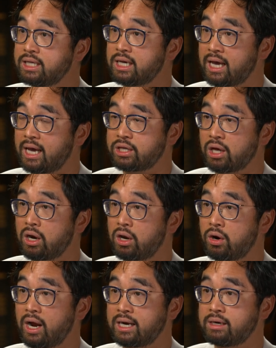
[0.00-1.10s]
the
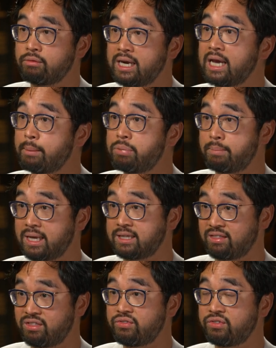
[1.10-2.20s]
K-Dollar and really implementing
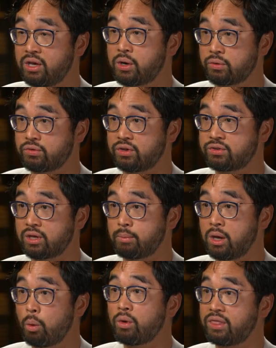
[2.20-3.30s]
this ecosystem
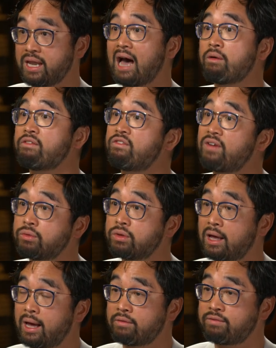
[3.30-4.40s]
within our found,
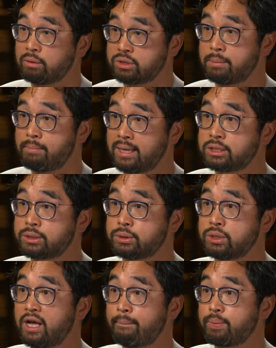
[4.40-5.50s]
uh, fundamental
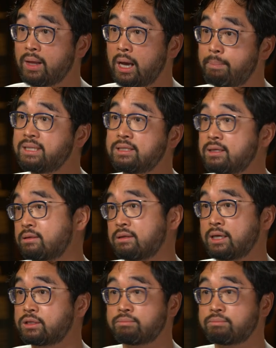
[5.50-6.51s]
businesses like,